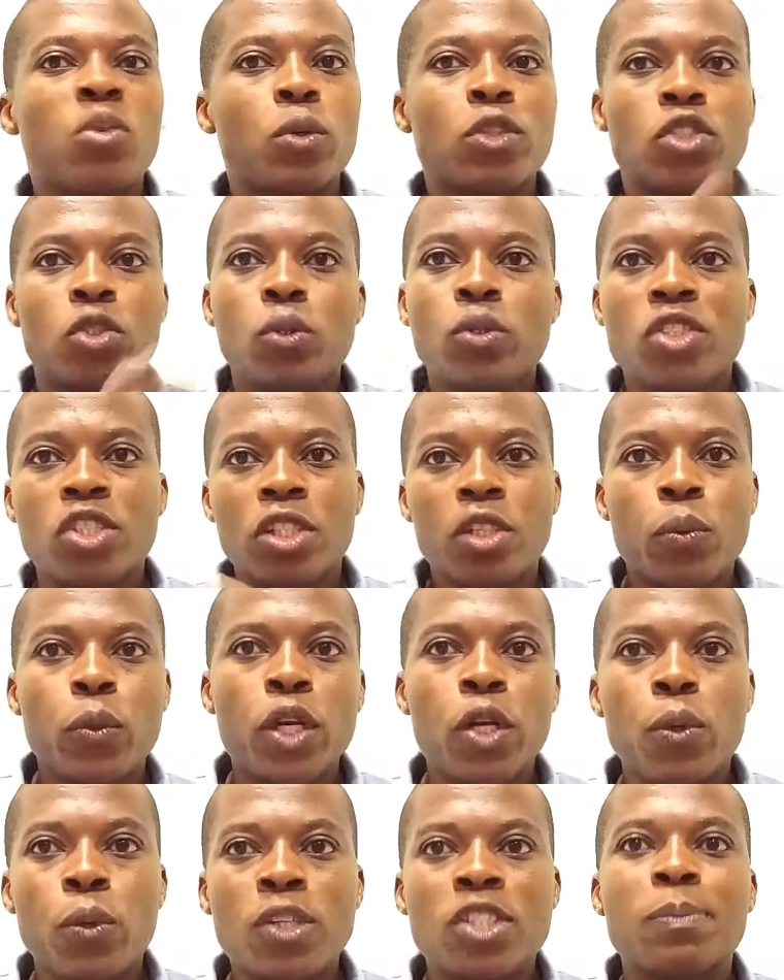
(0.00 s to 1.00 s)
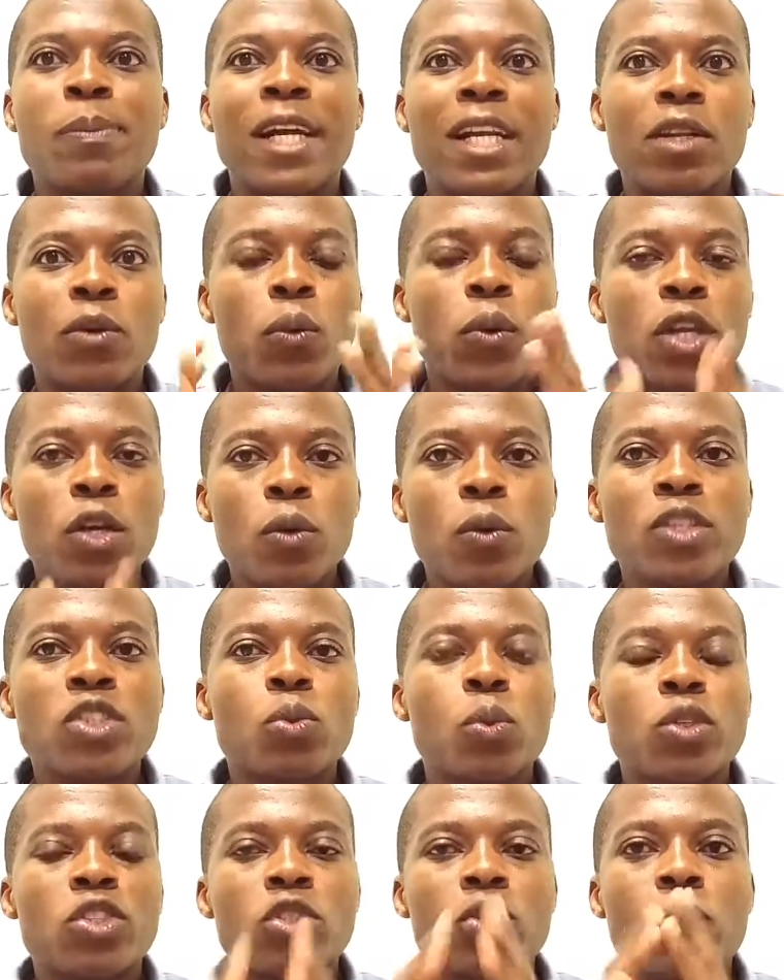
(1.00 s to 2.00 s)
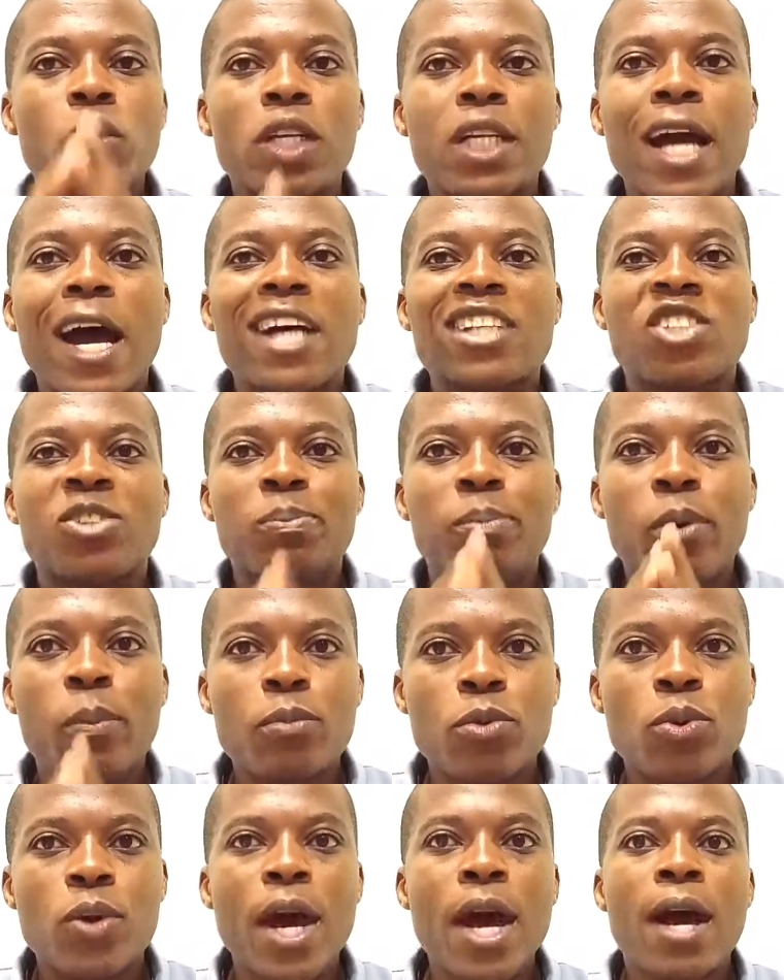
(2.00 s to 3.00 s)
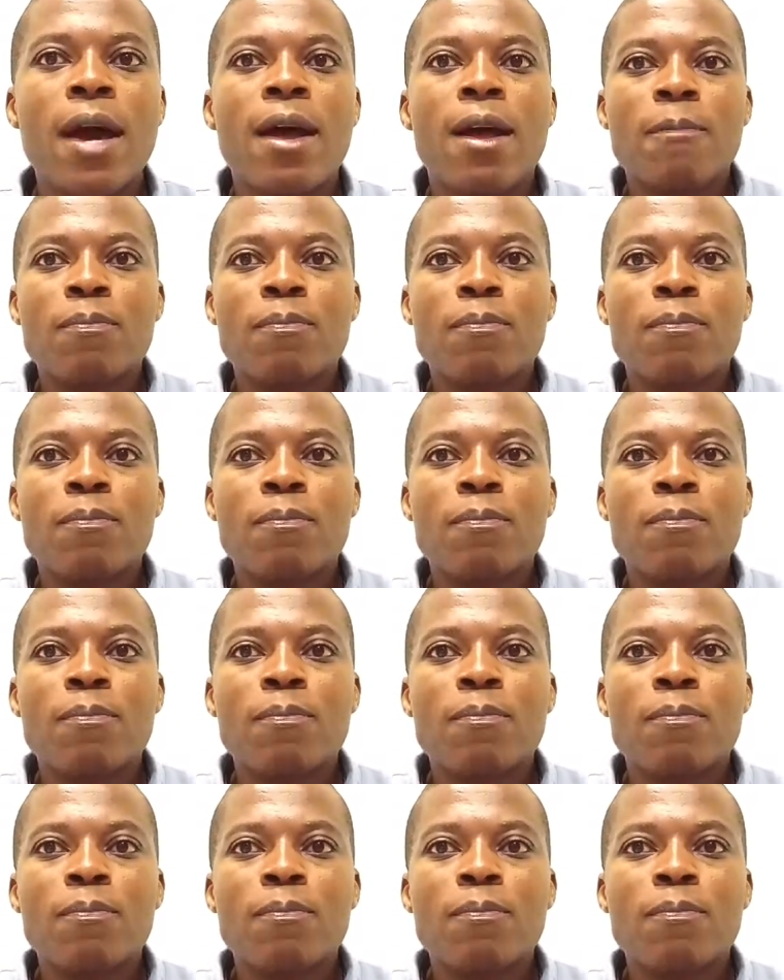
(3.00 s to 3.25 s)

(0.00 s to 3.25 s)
it was using Windows, but Windows was not as popular